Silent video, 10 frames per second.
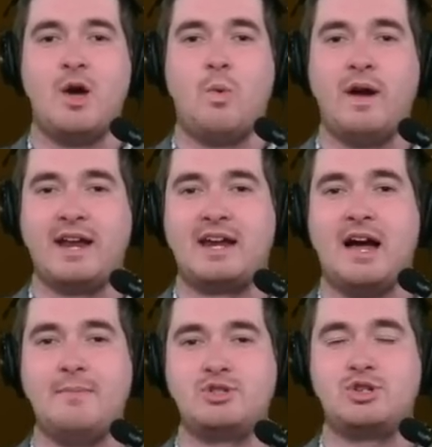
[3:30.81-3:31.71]
when it
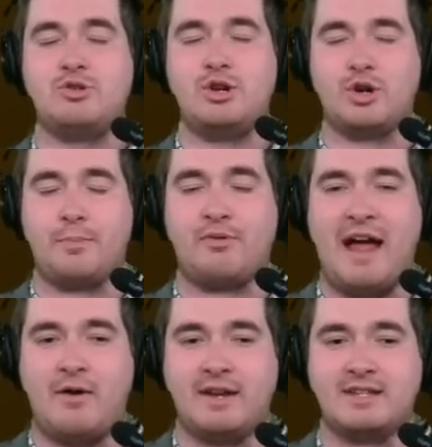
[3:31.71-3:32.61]
comes to your
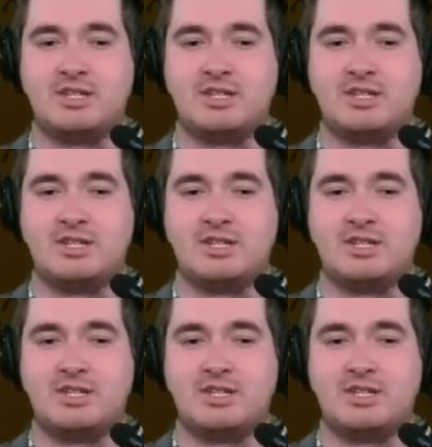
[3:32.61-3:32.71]
Brownies.